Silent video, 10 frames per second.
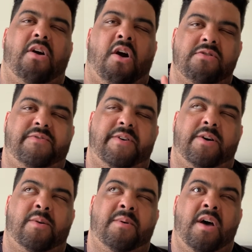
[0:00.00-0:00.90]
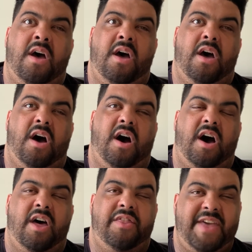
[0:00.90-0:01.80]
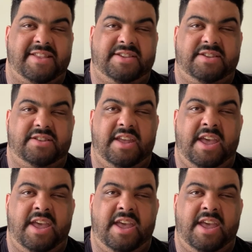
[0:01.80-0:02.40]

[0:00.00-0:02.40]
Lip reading: art film that's